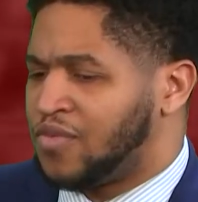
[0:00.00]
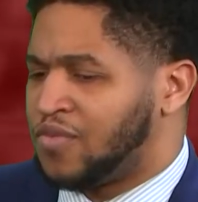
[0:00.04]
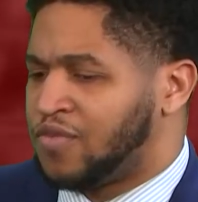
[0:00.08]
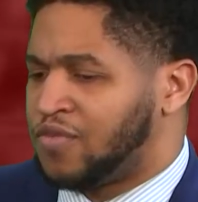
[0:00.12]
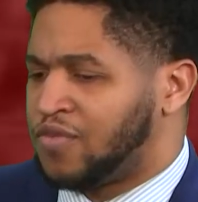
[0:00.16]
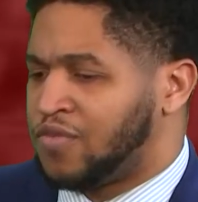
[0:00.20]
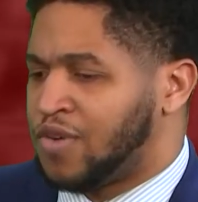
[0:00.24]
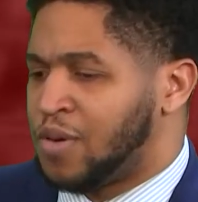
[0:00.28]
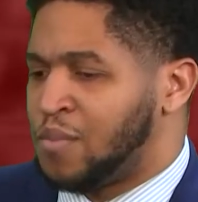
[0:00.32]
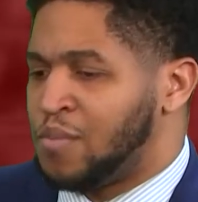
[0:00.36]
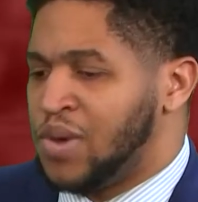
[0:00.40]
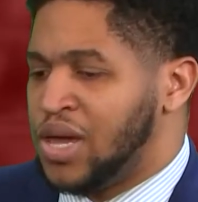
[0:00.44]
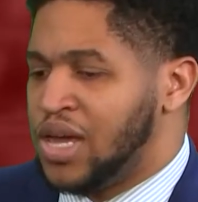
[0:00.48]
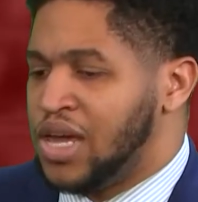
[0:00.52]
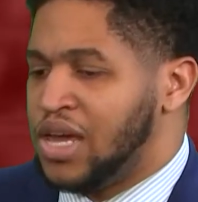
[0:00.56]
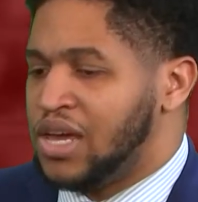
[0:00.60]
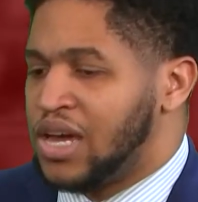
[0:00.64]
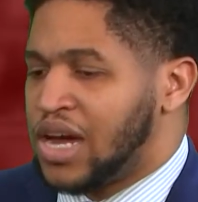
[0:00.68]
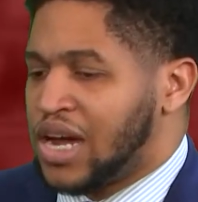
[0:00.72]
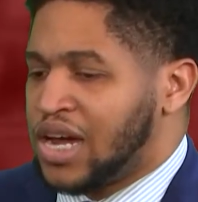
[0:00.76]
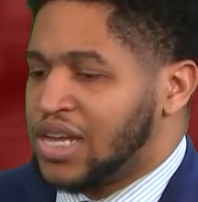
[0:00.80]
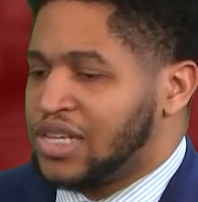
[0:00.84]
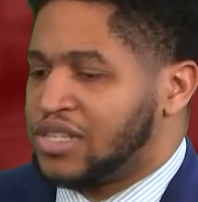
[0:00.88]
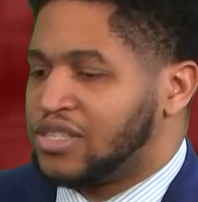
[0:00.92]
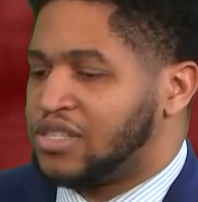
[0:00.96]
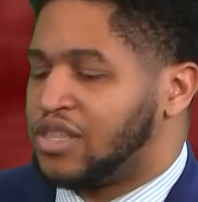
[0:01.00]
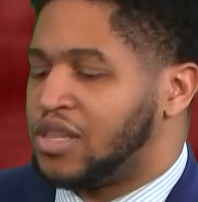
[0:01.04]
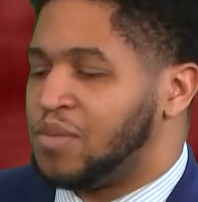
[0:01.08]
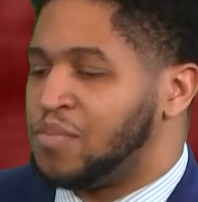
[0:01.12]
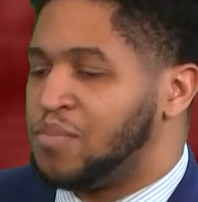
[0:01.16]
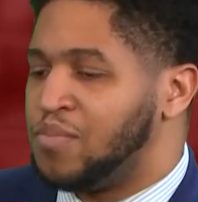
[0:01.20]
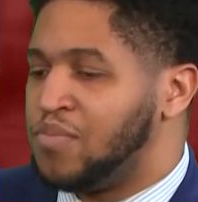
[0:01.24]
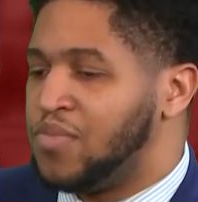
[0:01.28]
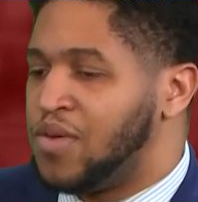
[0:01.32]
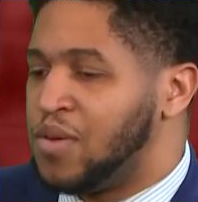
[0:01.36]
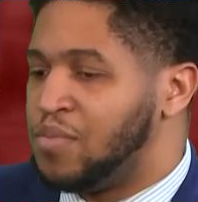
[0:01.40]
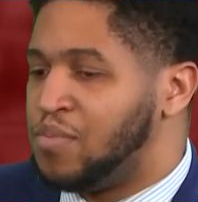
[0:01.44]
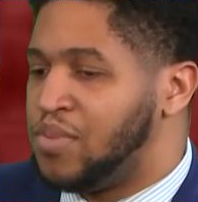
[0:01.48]
For me, I guess the
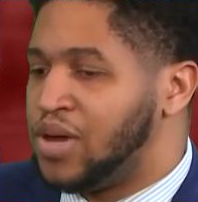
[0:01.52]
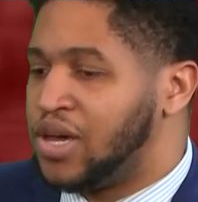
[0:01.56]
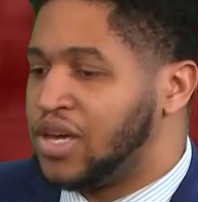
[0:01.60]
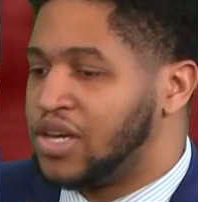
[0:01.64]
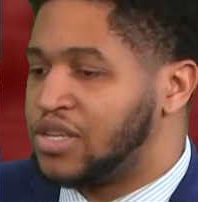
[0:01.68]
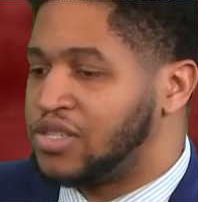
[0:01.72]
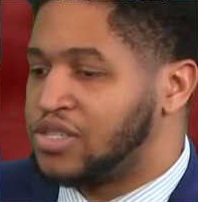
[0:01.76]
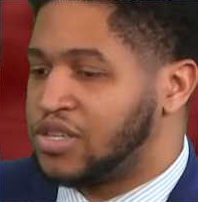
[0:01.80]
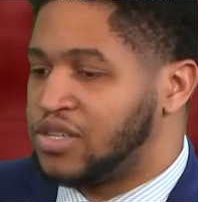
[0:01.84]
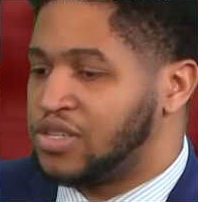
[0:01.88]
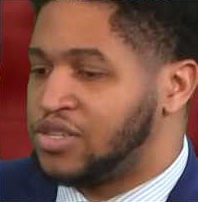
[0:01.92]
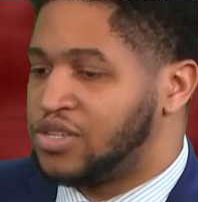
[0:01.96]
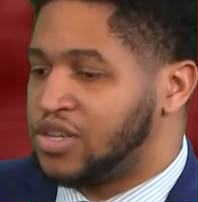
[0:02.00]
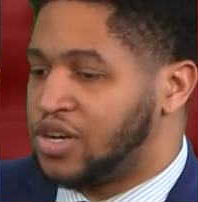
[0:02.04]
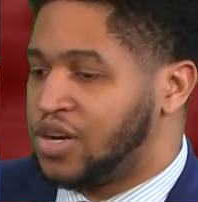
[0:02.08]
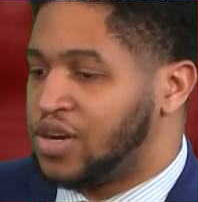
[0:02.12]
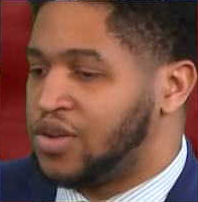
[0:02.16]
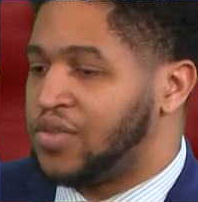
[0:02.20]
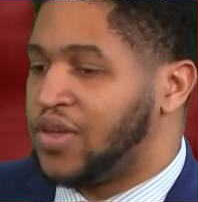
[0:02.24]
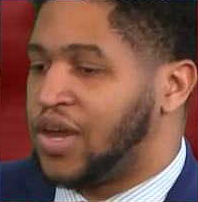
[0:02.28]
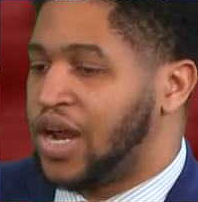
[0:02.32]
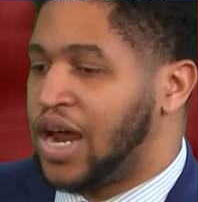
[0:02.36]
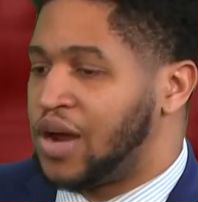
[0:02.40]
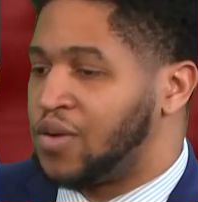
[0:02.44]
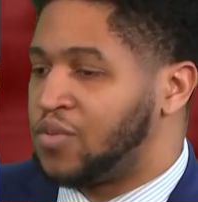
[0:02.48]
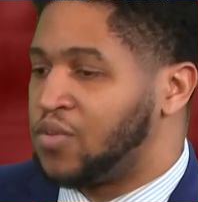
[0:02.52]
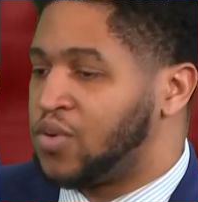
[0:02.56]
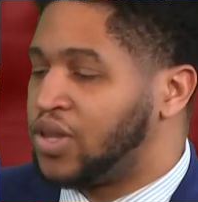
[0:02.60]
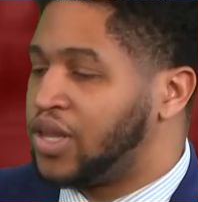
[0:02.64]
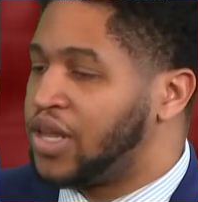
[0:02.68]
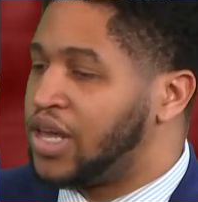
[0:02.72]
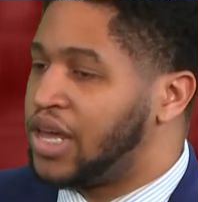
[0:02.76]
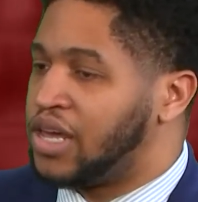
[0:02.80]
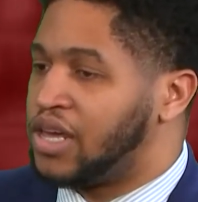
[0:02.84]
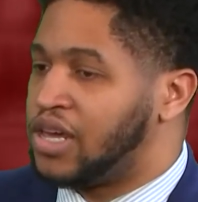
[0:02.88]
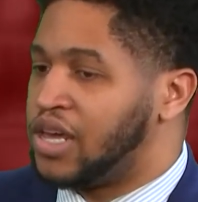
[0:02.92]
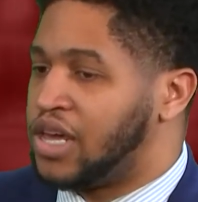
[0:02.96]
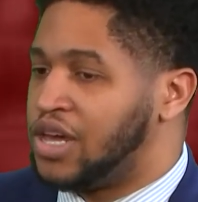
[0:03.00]
biggest concern that I
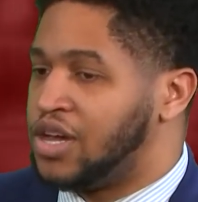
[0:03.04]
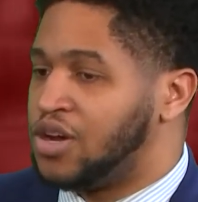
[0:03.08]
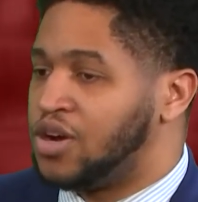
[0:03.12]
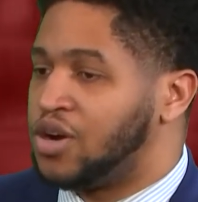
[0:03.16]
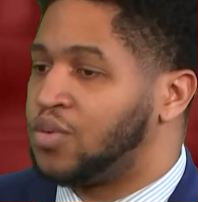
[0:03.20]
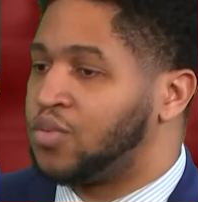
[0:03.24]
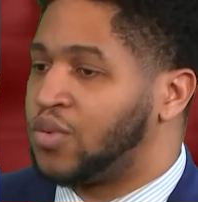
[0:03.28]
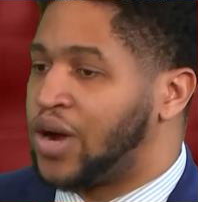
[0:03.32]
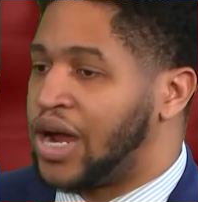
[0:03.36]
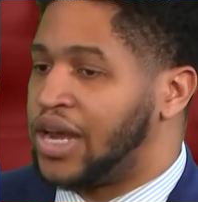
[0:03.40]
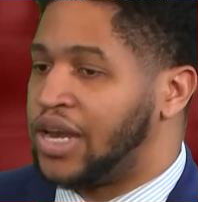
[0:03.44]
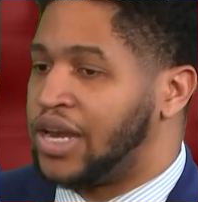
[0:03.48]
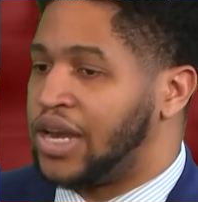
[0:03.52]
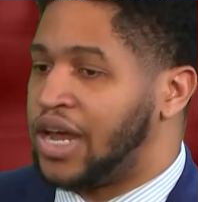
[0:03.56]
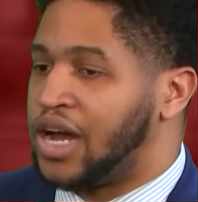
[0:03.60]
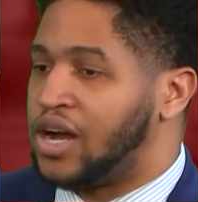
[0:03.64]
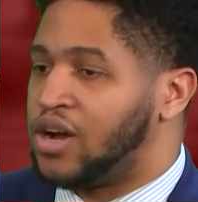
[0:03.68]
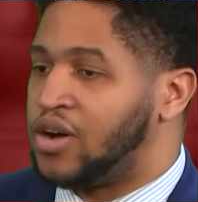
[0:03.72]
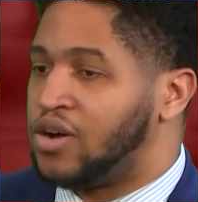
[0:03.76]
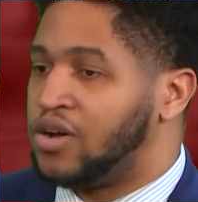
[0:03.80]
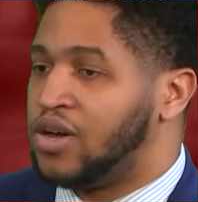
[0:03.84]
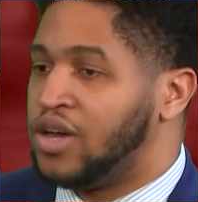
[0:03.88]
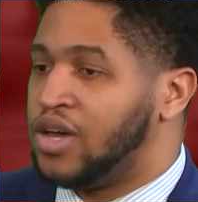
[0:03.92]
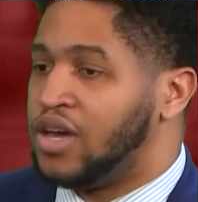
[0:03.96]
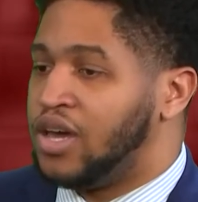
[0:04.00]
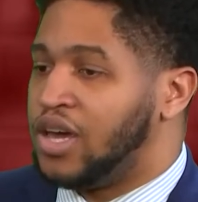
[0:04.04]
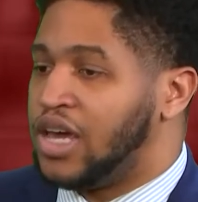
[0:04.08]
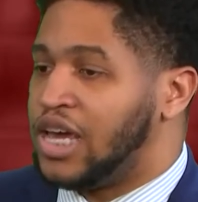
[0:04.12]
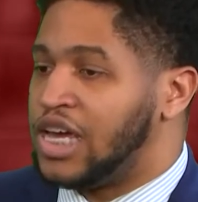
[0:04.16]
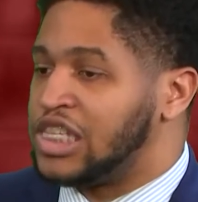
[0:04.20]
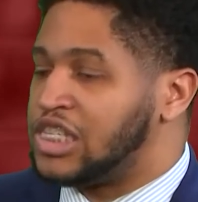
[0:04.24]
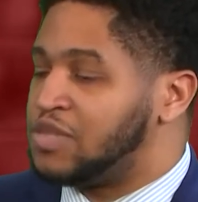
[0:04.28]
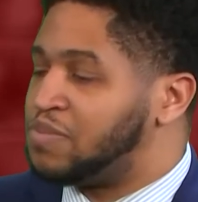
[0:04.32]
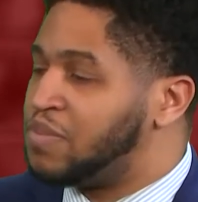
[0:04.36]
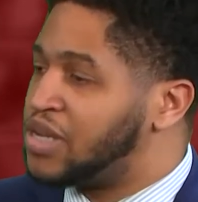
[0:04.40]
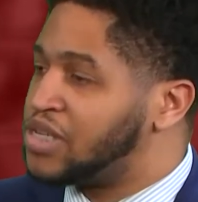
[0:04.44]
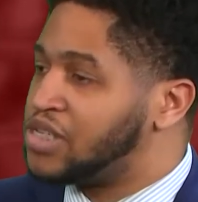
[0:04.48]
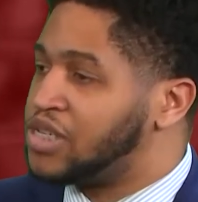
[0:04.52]
really hear right now,
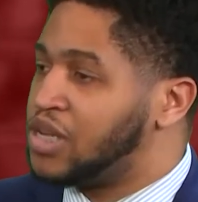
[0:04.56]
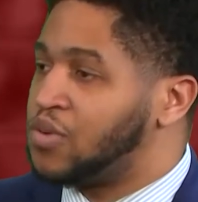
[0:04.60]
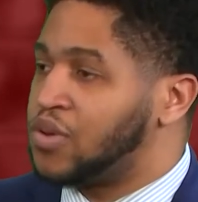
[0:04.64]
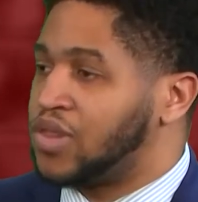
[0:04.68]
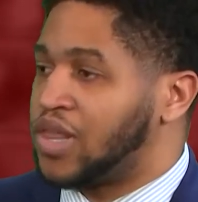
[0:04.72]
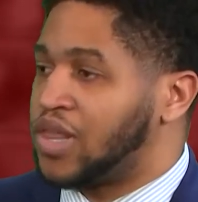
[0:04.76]
especially with